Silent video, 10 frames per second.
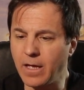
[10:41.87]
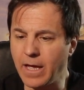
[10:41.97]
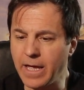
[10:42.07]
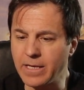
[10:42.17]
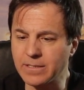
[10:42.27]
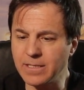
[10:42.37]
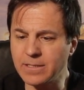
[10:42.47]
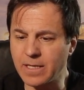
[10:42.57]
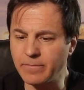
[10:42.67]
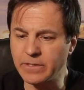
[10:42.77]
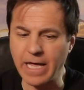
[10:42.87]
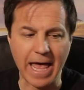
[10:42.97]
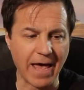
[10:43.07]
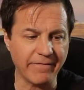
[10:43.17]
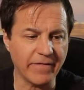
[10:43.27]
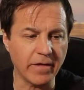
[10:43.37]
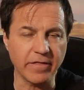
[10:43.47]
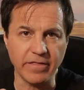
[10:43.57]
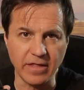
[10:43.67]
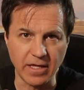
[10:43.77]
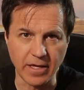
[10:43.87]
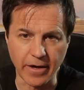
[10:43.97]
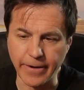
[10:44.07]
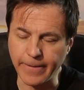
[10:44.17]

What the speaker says: a system to have the